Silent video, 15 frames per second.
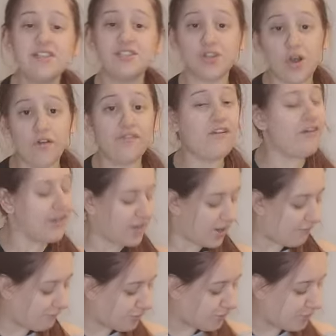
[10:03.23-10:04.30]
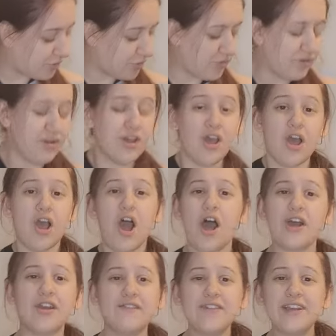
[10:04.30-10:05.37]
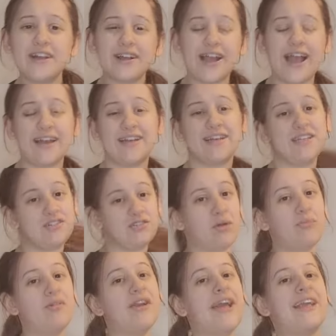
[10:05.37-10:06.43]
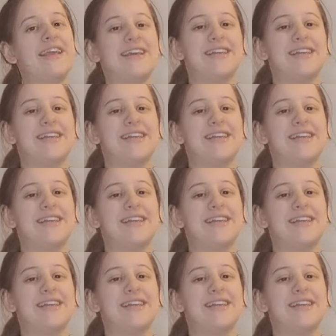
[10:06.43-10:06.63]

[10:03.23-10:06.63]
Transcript: soft, very comfortable. I don't think I've had any trouble getting